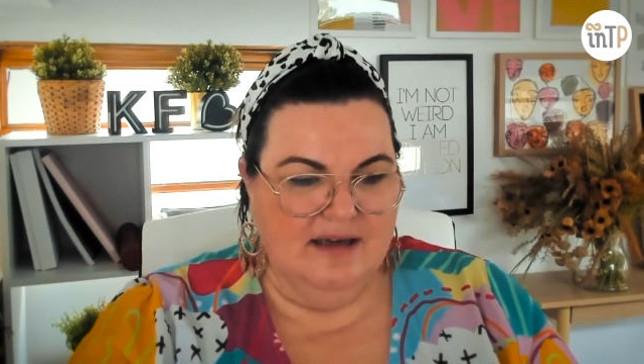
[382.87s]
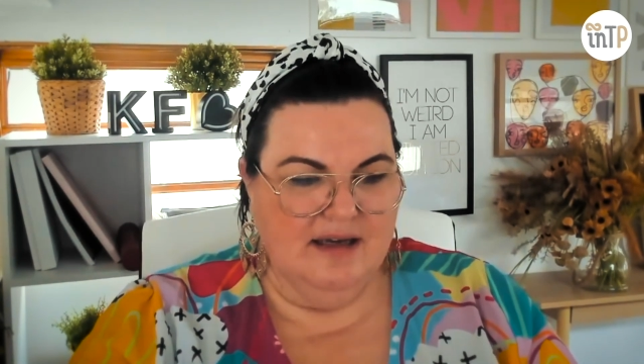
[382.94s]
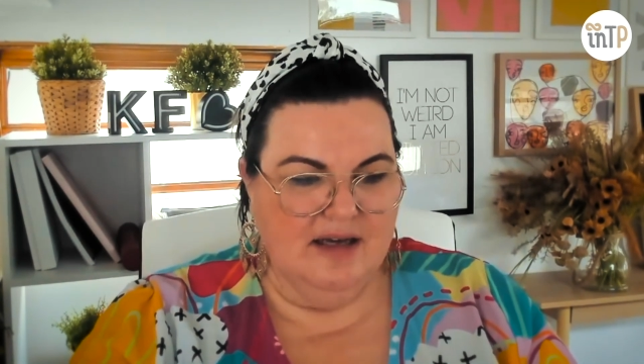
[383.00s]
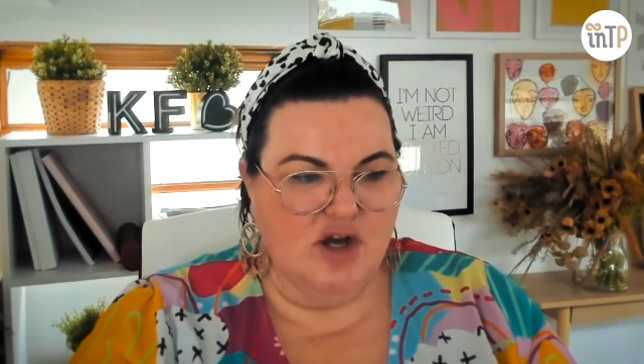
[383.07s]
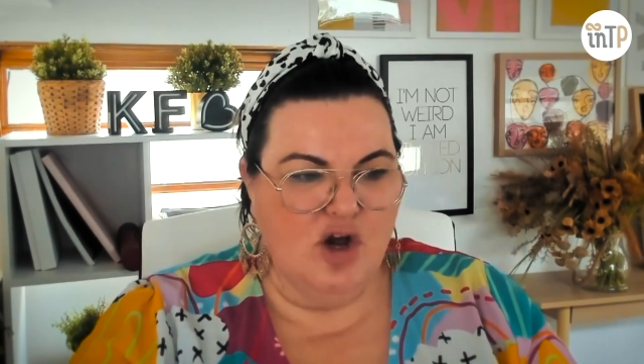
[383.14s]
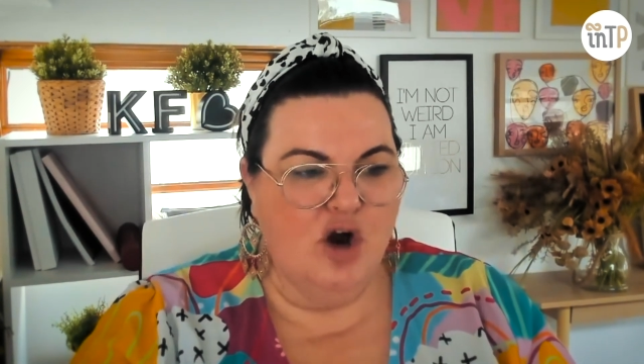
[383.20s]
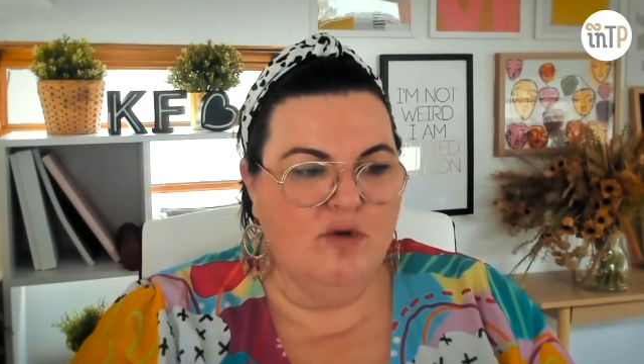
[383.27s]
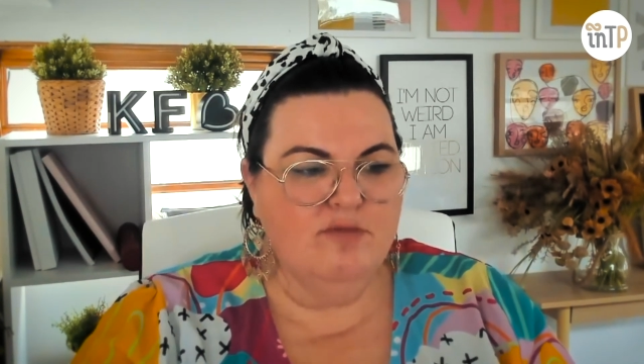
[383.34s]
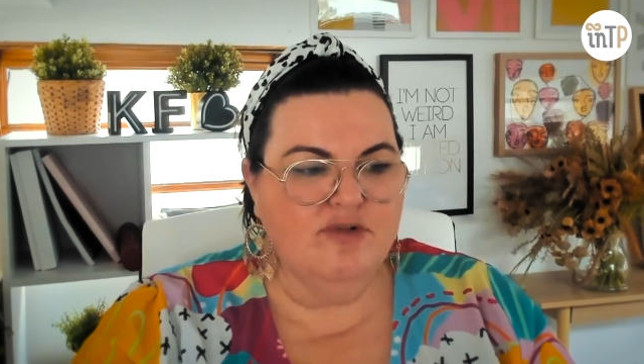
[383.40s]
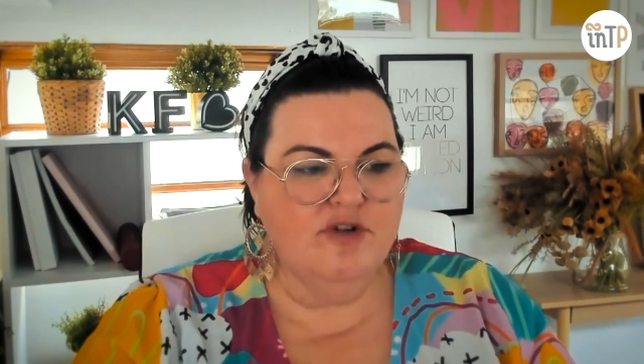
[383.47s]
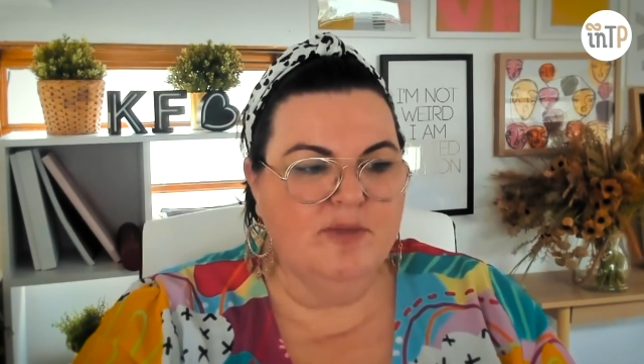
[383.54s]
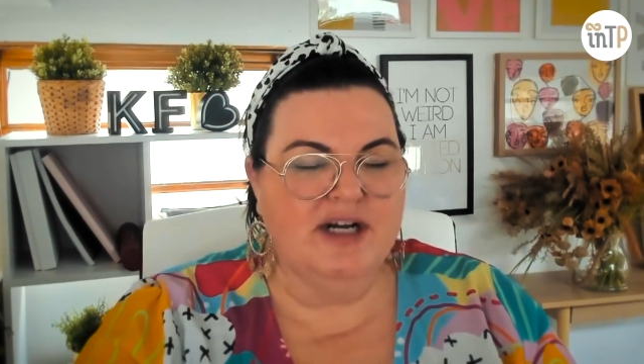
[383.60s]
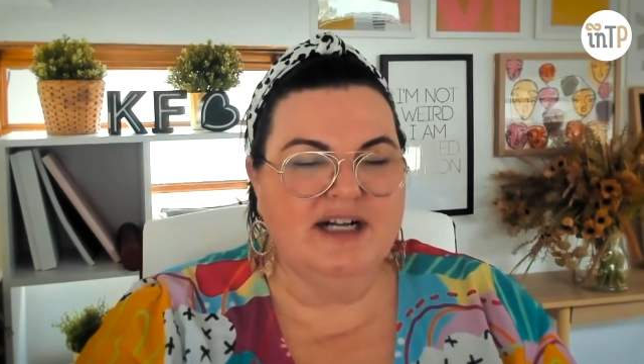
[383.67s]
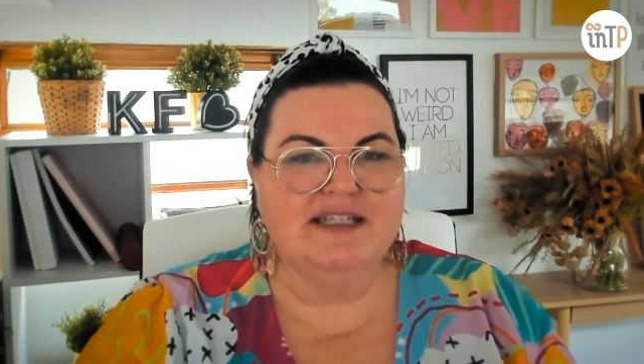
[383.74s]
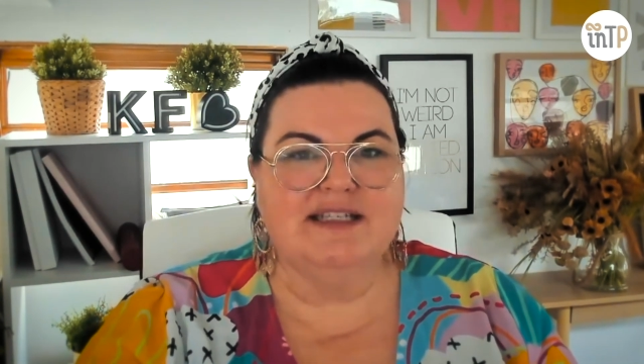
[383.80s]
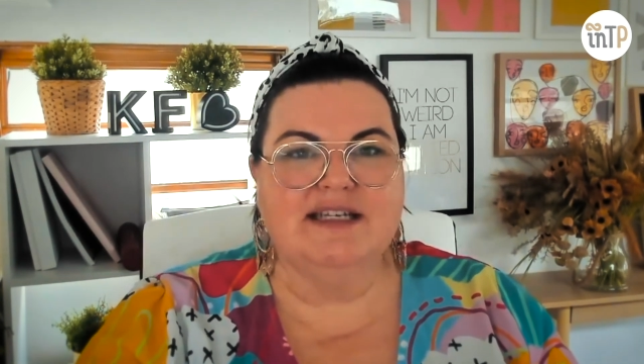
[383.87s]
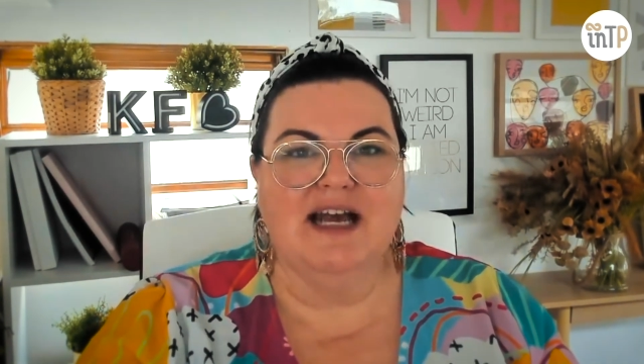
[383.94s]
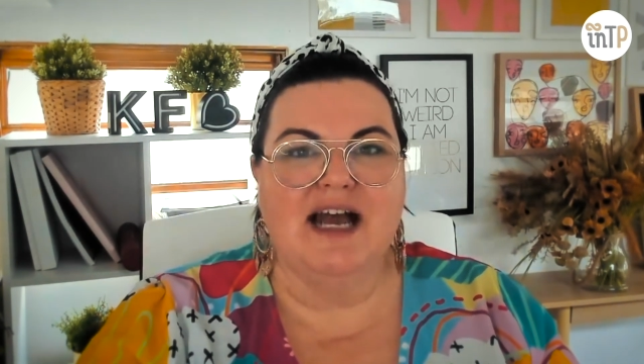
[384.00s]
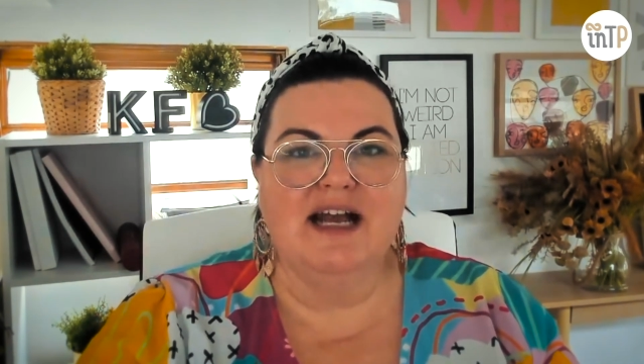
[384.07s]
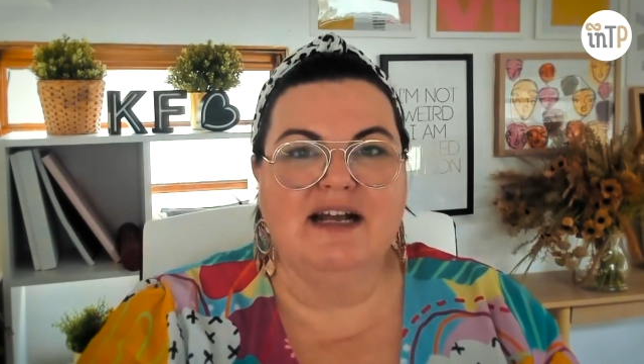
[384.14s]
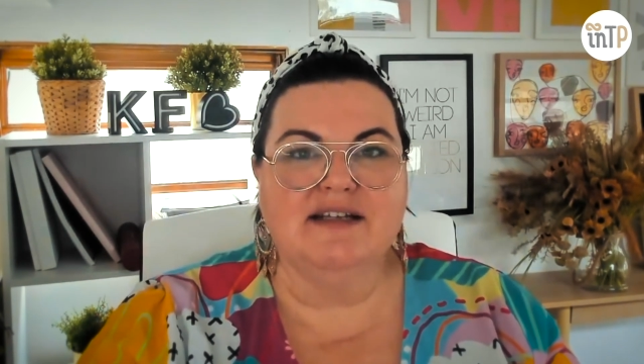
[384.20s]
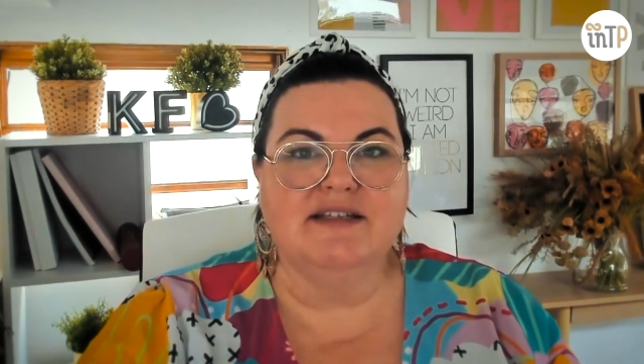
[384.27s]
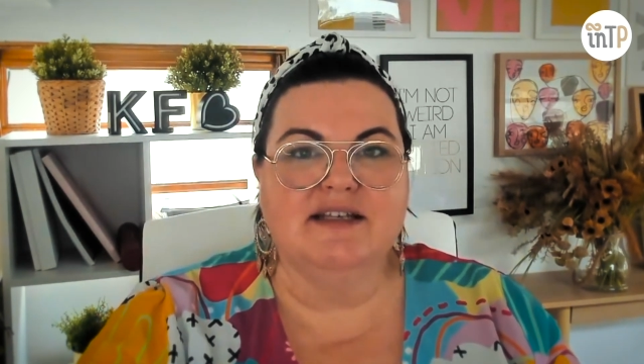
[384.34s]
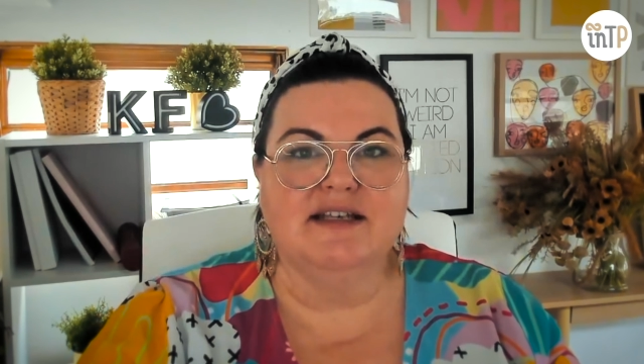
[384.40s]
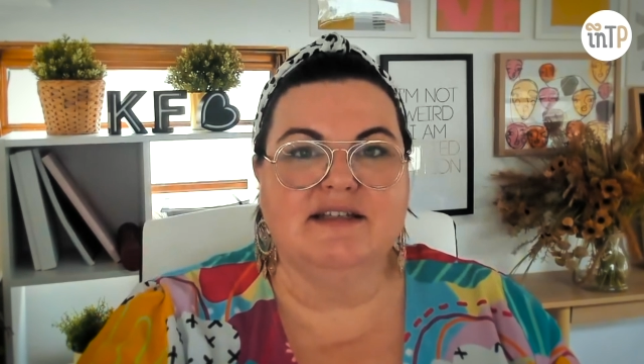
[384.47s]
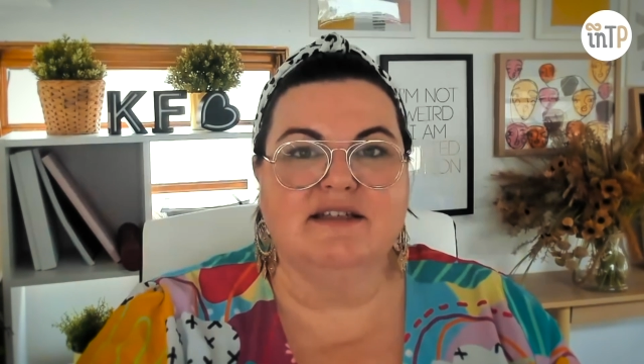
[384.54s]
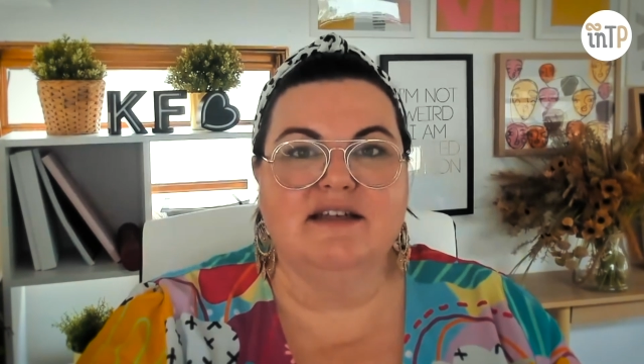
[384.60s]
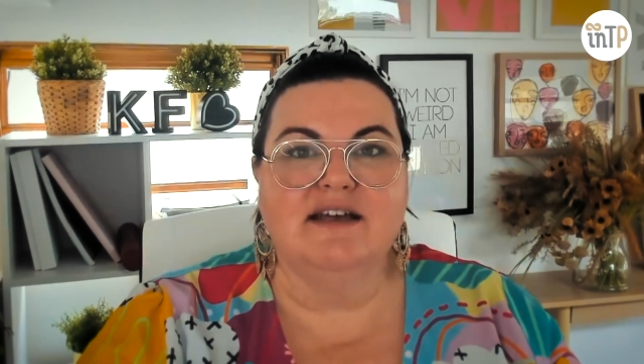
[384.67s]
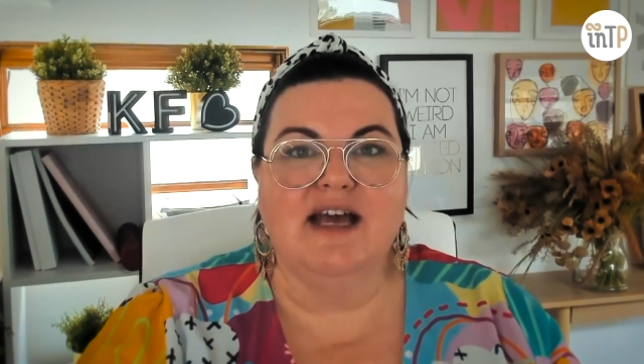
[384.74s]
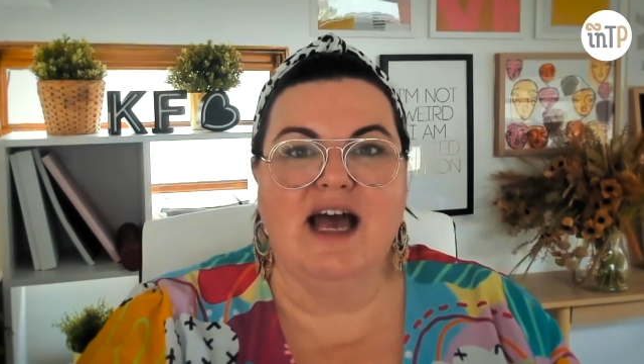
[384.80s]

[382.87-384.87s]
compromised access to